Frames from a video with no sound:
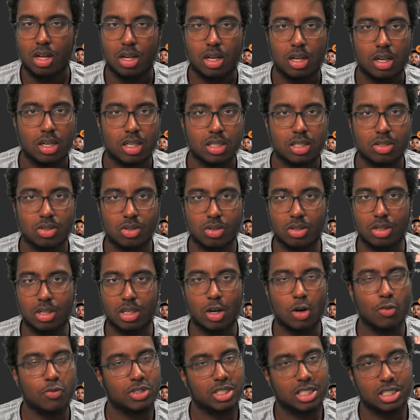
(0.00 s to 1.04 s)
Listen,
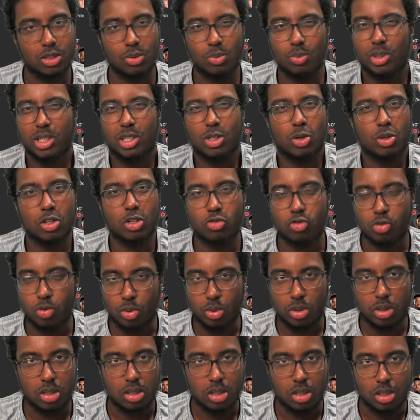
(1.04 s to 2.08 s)
obviously we know the truth.
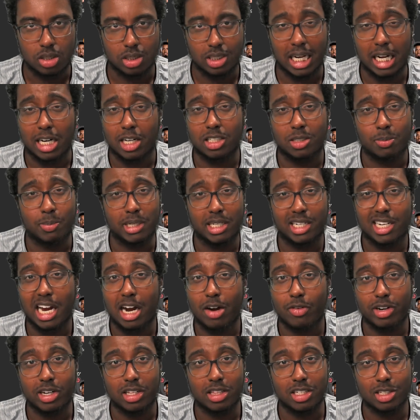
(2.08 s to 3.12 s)
Saka's been
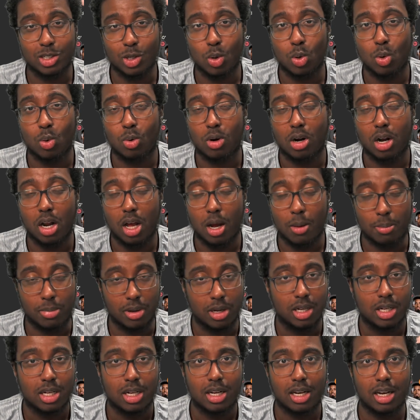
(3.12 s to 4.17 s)
carrying this whole club,
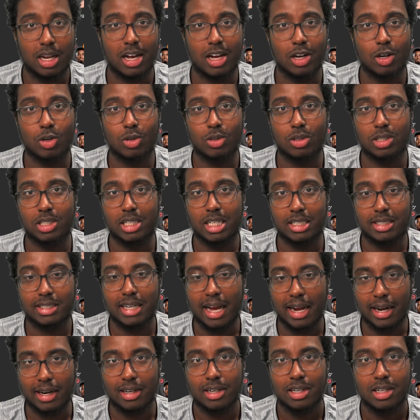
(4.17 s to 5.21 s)
let alone the
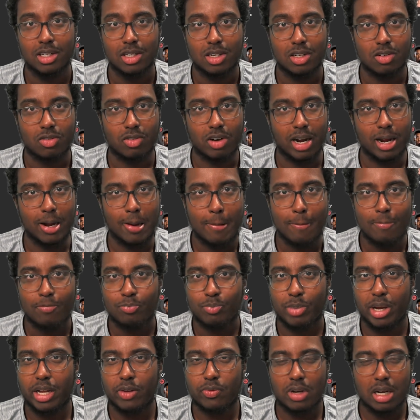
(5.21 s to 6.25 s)
attack, right? But
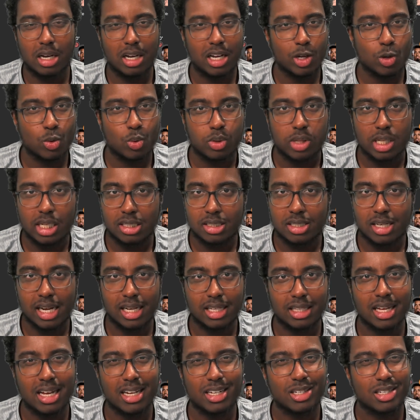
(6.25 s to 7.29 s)
even little things like
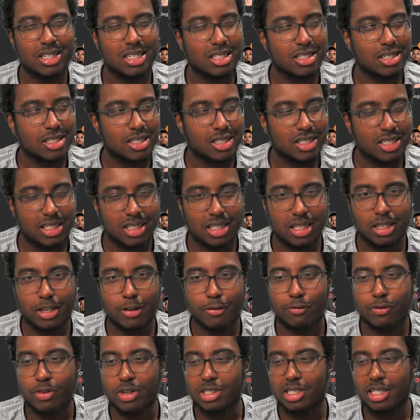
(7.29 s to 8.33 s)
that, you can just see the difference.